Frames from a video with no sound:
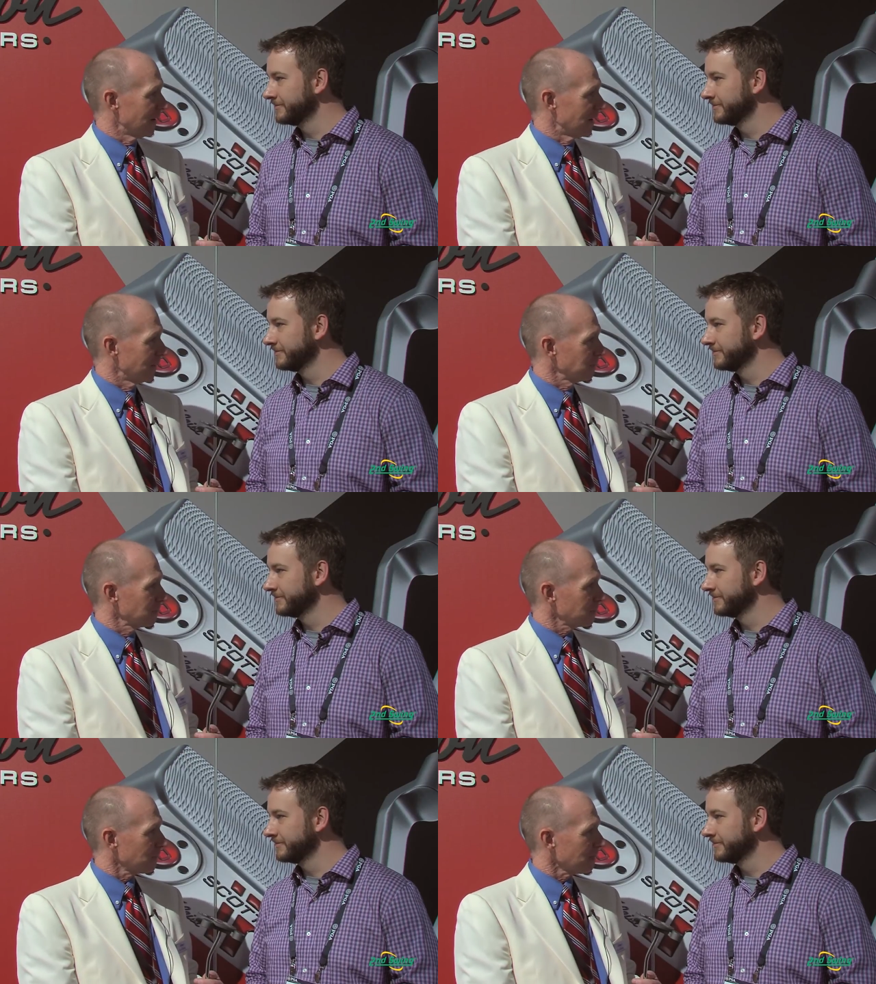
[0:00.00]
Speaker 1: there
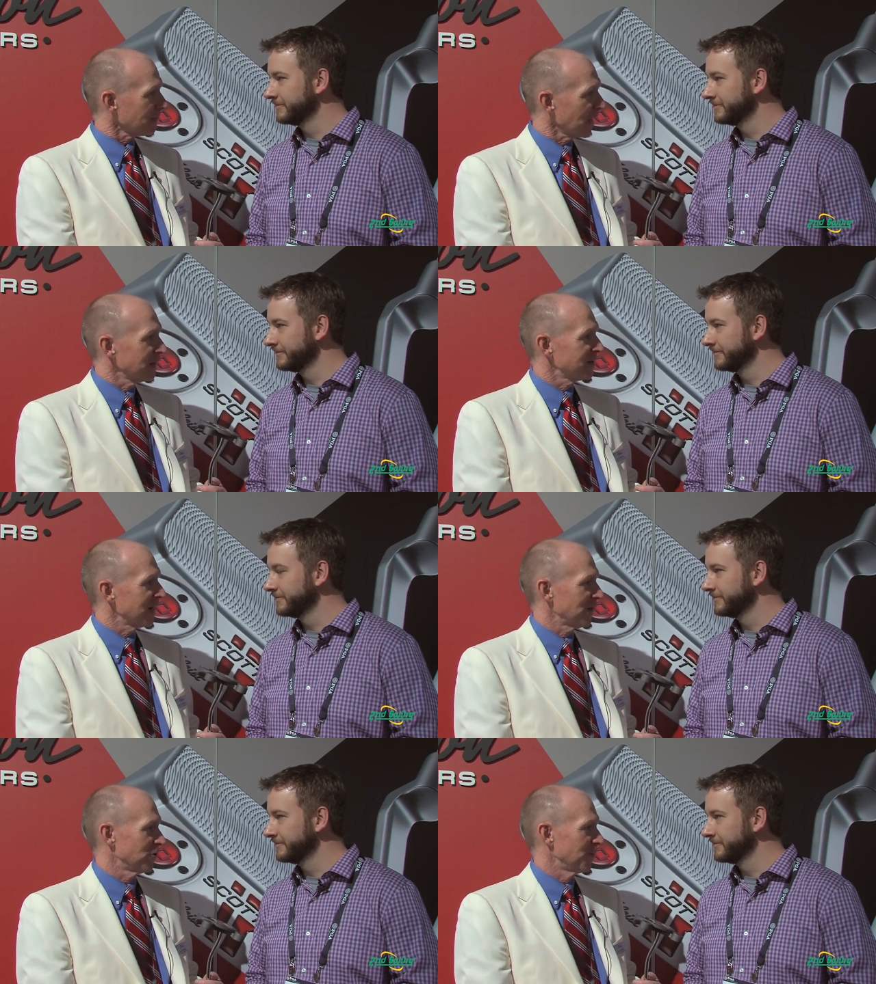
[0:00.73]
and
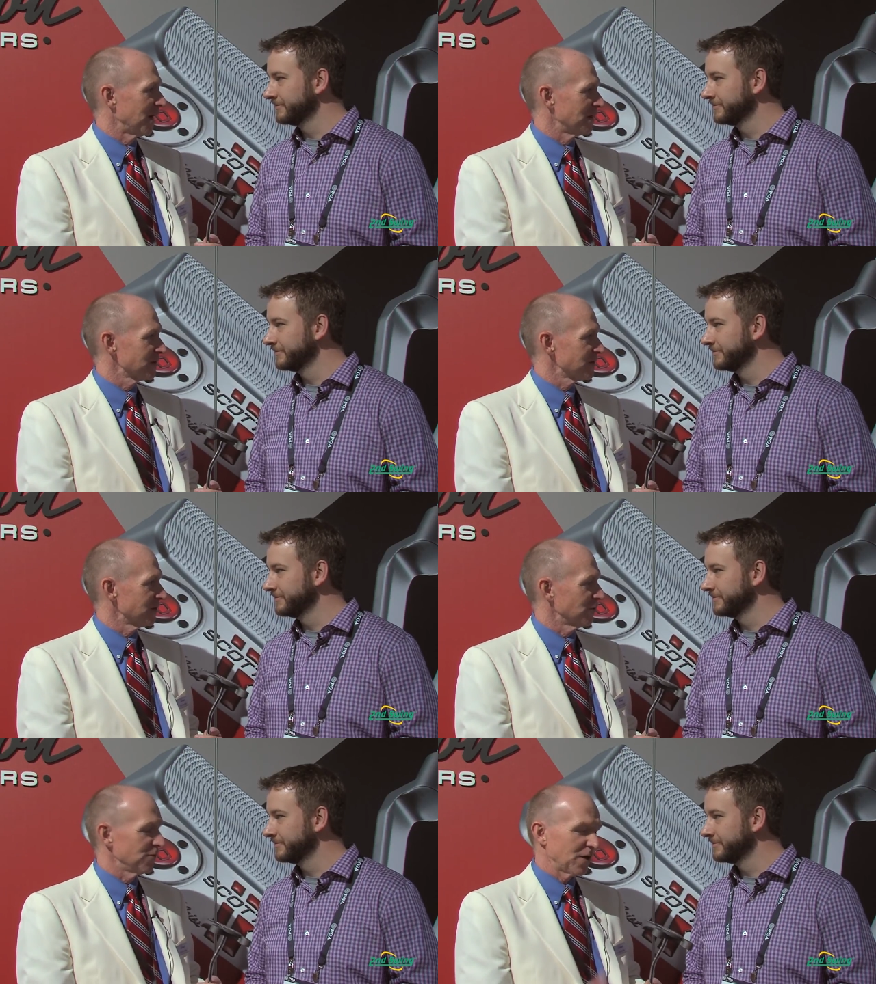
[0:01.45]
counterbalanced
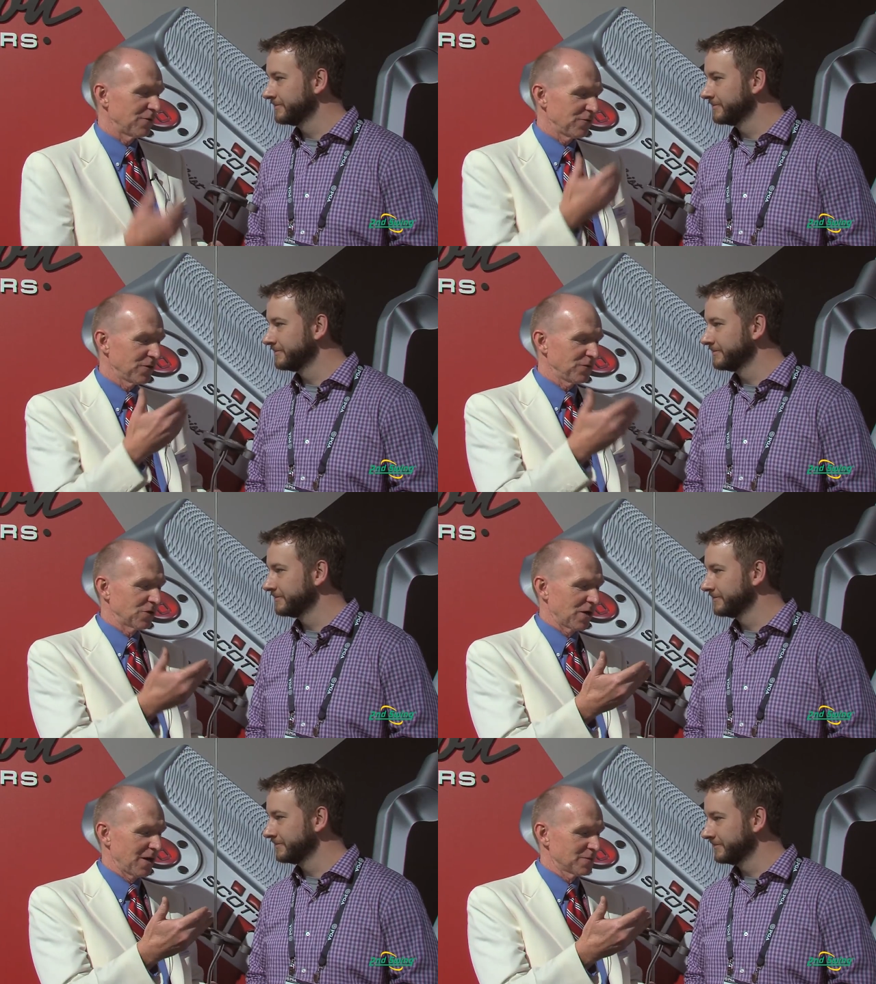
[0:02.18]
it. We've had
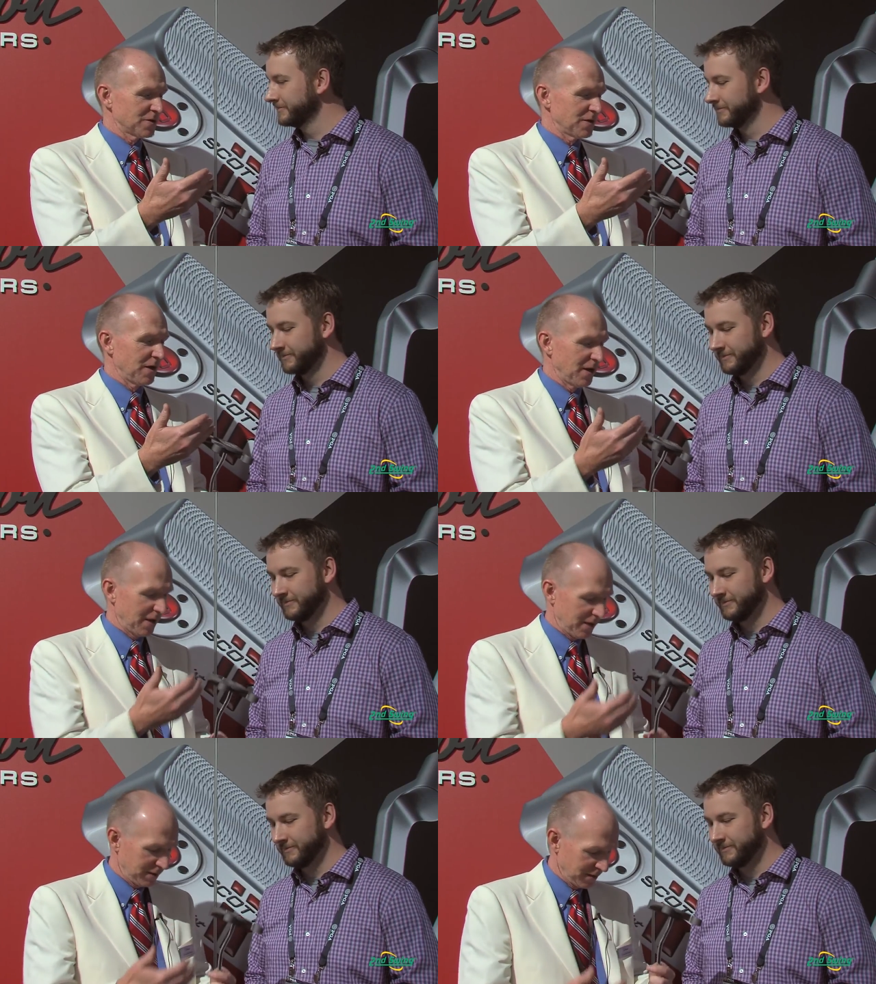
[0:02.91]
50 grams to the
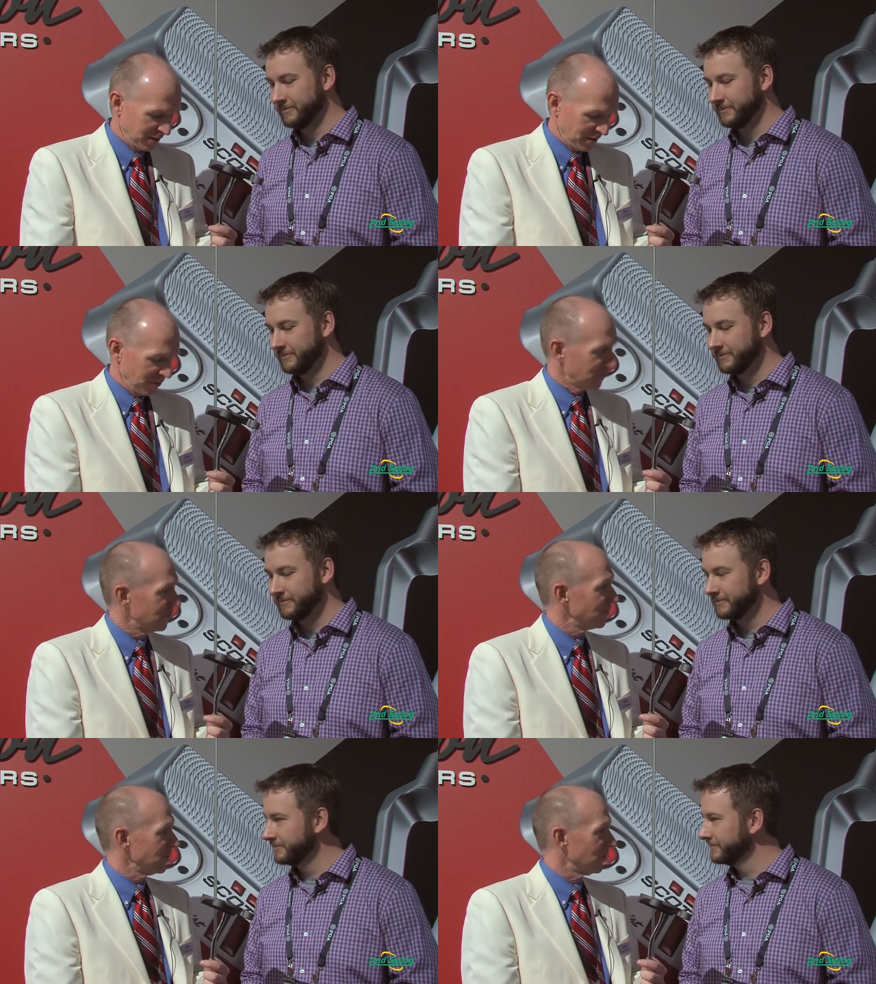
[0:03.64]
head,
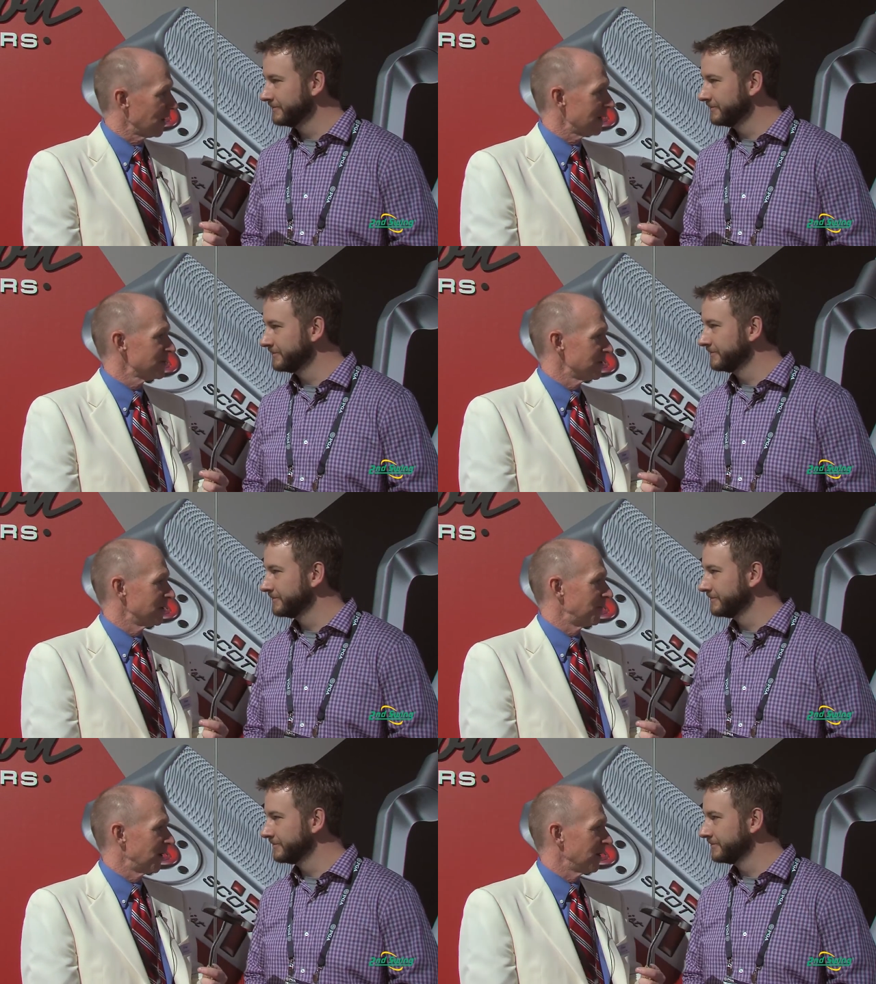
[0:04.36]
50 grams
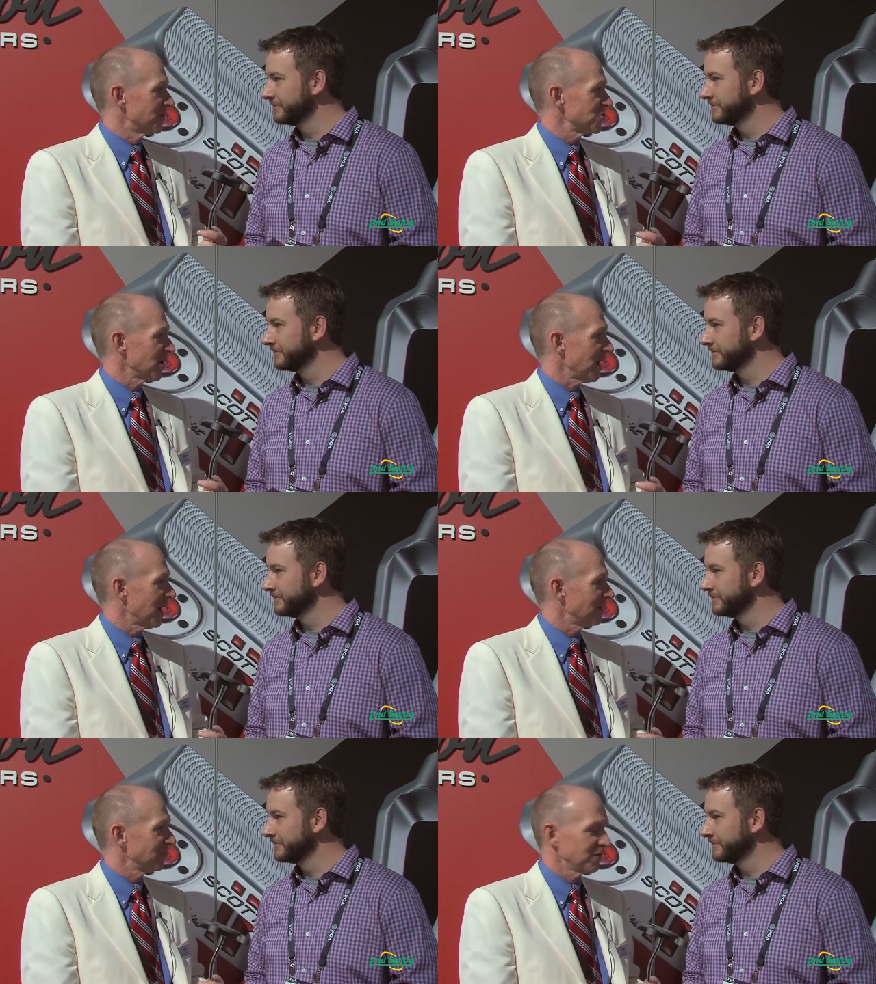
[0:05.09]
in the butt of the
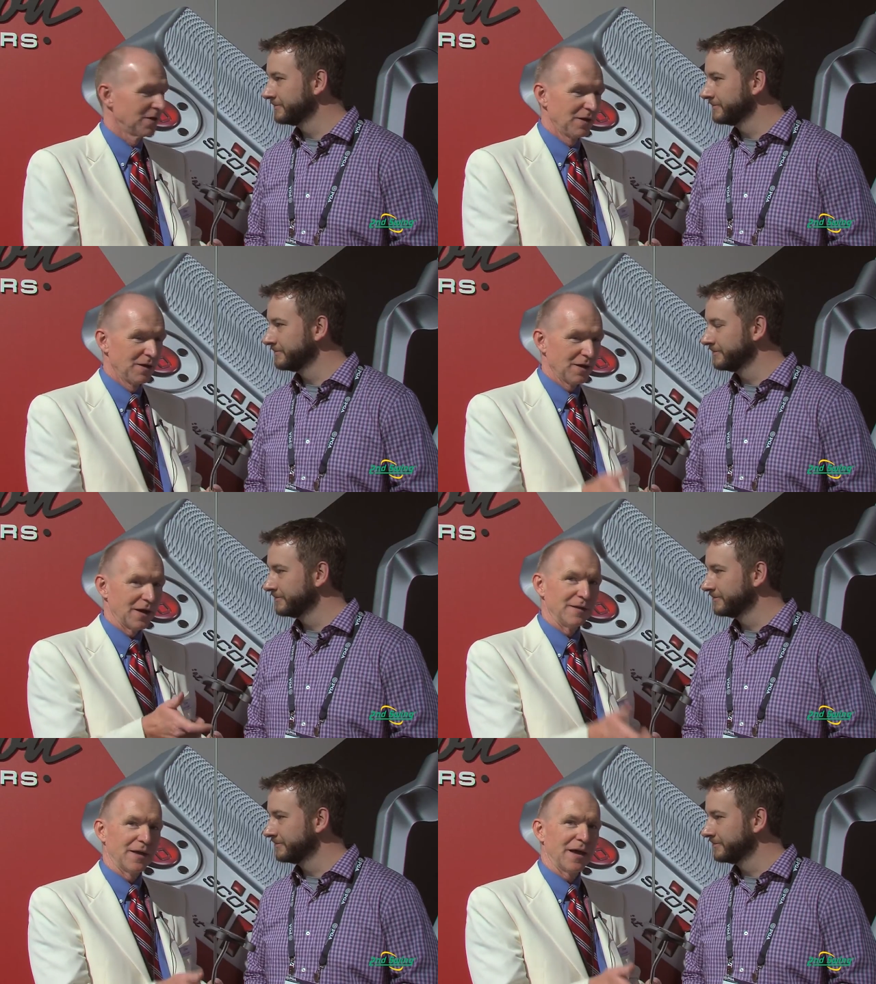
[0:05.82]
shaft,
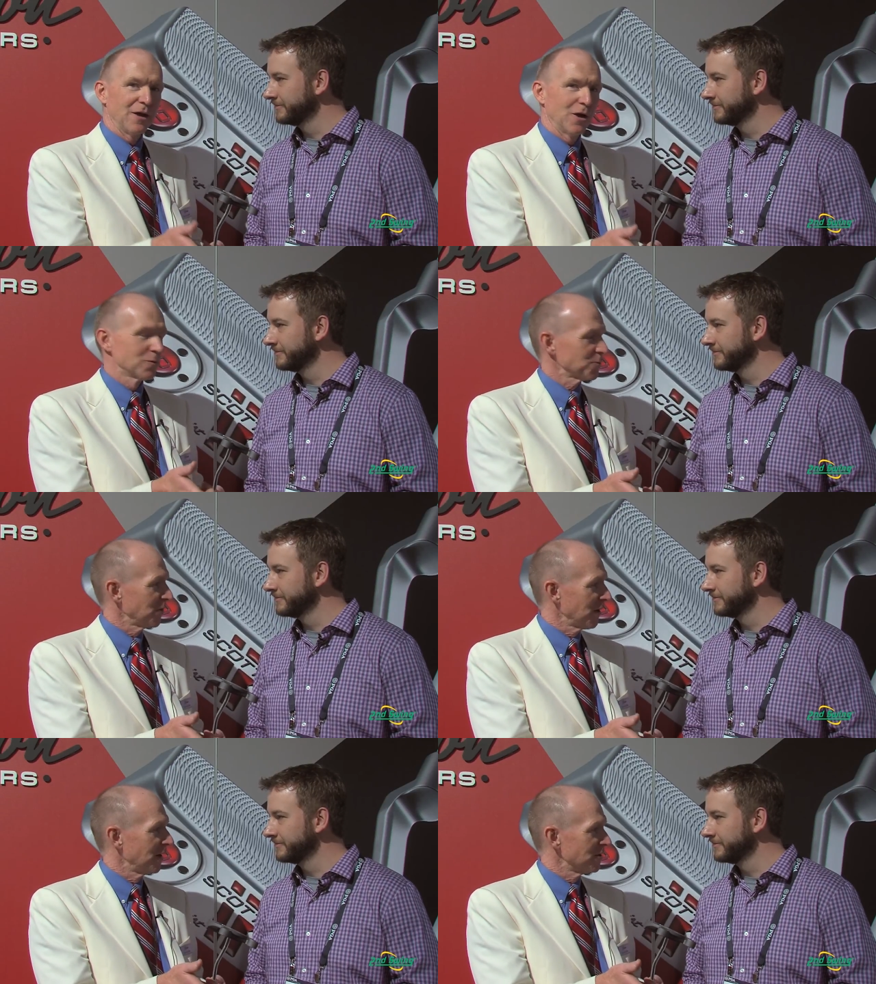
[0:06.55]
and that helps
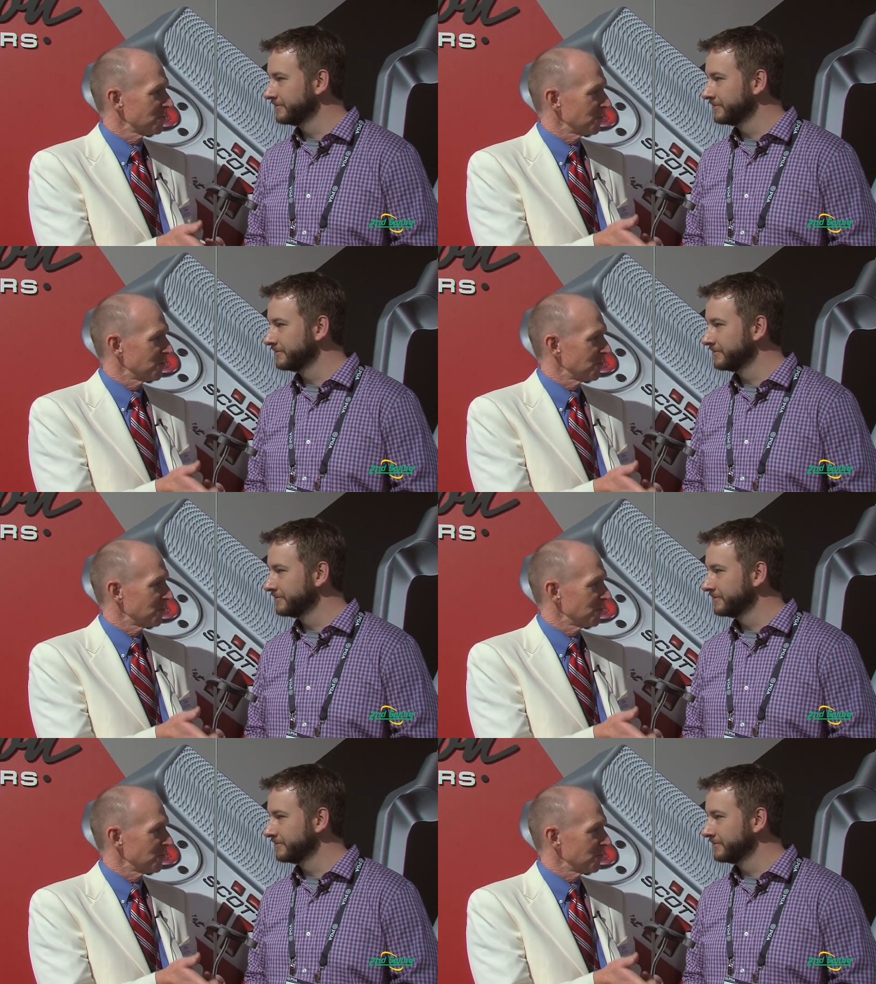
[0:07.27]
players